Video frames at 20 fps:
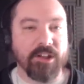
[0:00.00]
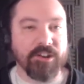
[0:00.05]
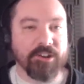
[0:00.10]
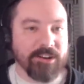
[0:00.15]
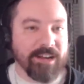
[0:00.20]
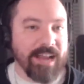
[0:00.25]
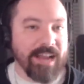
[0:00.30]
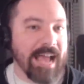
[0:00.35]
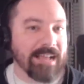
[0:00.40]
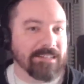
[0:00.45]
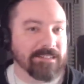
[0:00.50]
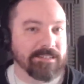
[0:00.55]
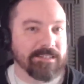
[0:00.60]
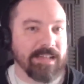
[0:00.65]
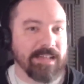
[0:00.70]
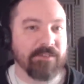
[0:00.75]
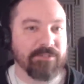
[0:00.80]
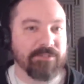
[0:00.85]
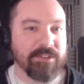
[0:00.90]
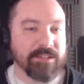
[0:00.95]
Thundercats is
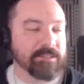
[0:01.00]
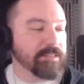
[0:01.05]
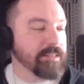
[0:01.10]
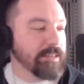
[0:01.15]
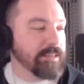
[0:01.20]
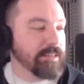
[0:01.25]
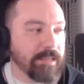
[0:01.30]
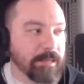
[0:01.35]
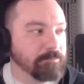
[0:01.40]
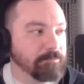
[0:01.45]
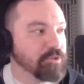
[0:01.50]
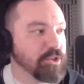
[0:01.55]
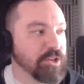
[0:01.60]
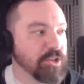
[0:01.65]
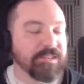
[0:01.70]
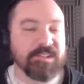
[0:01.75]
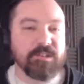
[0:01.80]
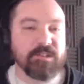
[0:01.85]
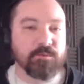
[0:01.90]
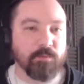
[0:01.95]
obviously
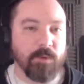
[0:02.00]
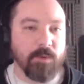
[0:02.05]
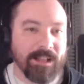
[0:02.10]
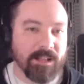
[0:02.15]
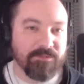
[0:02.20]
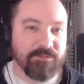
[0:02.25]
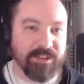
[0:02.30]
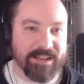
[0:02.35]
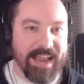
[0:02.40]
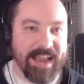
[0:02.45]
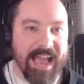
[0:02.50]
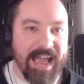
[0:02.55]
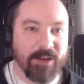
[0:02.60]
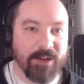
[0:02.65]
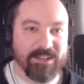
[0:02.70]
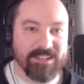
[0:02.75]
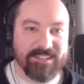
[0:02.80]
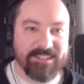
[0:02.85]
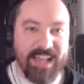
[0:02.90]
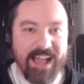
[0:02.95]
just as relevant now
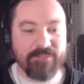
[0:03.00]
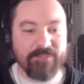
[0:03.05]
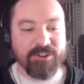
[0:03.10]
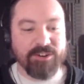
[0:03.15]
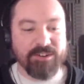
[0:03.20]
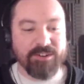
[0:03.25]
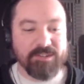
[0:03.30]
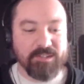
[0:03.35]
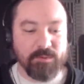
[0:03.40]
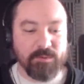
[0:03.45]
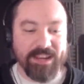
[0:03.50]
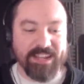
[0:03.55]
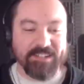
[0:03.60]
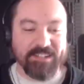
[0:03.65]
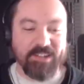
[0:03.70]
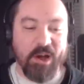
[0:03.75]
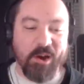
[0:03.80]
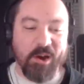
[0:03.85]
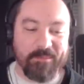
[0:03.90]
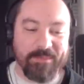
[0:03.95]
as ever. So we can
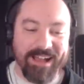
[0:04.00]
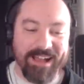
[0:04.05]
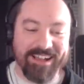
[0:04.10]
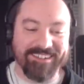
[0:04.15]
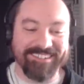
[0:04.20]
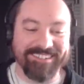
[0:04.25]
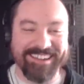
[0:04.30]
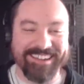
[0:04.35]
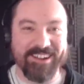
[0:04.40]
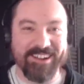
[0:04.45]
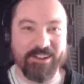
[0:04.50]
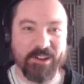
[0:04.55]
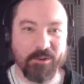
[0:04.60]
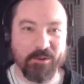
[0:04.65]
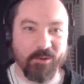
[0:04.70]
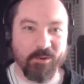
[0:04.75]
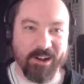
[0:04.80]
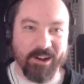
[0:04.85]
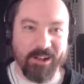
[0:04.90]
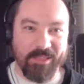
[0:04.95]
talk about, you know, your
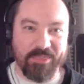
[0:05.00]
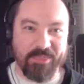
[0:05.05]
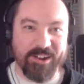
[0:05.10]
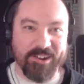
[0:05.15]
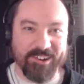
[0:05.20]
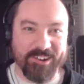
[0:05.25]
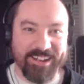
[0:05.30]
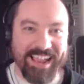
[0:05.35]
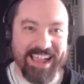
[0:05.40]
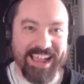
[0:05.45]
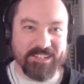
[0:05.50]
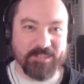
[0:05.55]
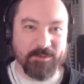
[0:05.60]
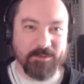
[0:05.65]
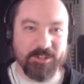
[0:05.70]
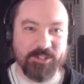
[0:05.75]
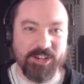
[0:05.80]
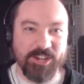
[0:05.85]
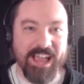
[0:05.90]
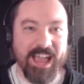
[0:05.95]
work on Thundercats,
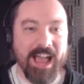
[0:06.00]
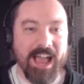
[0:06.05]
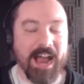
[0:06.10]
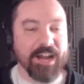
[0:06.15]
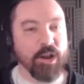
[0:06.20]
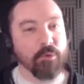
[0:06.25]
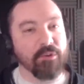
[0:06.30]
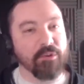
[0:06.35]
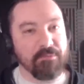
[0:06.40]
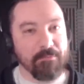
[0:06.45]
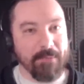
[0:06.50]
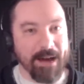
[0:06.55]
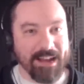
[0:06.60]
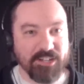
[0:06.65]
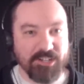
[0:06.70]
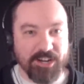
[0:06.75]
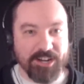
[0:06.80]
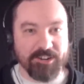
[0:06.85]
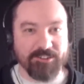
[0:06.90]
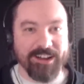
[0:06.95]
which I know with my
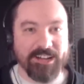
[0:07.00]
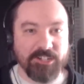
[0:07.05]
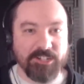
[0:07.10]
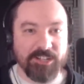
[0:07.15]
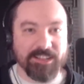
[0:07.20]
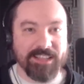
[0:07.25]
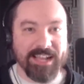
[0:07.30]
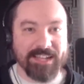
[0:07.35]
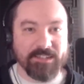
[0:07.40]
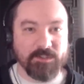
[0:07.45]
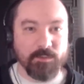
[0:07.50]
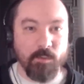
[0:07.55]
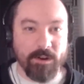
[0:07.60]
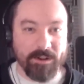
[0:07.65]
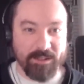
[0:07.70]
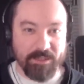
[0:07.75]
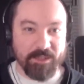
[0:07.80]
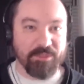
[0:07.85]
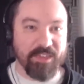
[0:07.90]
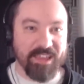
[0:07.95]
generation, that's one
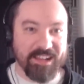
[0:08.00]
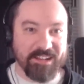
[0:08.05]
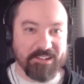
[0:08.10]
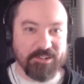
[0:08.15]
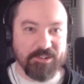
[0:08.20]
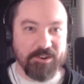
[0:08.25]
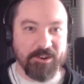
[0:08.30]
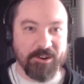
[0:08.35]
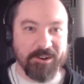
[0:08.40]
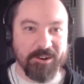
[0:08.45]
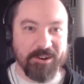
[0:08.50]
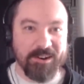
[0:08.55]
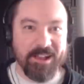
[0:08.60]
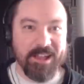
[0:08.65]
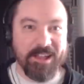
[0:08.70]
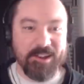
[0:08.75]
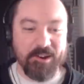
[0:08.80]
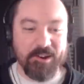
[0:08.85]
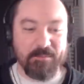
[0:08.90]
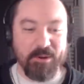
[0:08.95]
of the things you're
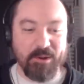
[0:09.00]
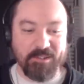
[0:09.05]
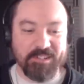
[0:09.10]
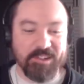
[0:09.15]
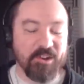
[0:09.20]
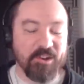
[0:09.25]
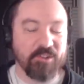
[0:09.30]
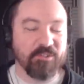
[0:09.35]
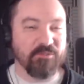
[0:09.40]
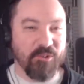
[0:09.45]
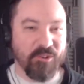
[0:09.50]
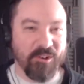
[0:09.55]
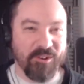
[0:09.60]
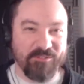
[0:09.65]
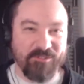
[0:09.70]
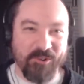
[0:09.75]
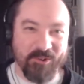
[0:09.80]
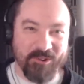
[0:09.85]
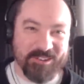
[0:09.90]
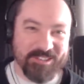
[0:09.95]
you're most known for, of
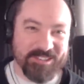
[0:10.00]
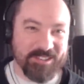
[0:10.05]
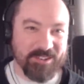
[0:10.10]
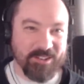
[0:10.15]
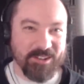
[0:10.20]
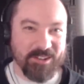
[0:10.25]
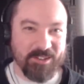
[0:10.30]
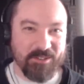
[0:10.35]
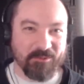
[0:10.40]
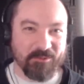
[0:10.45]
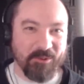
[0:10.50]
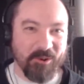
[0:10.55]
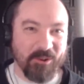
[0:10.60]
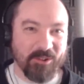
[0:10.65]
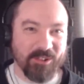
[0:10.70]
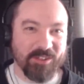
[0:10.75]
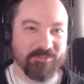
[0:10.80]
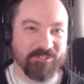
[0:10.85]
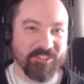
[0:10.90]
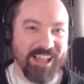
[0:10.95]
course, the, yeah. the
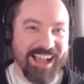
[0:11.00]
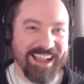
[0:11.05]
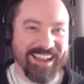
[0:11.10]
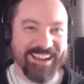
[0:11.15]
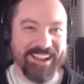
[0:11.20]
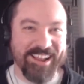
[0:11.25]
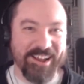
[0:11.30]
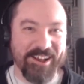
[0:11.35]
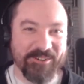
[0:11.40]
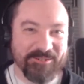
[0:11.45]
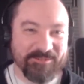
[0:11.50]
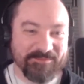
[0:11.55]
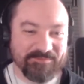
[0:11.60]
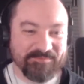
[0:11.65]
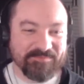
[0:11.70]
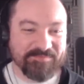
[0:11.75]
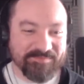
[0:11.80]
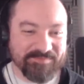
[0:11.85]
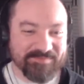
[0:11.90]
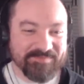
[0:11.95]
Lion-O.
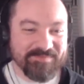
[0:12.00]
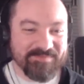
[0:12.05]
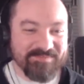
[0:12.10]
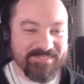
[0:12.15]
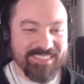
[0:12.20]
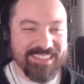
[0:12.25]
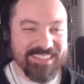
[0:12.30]
Yeah.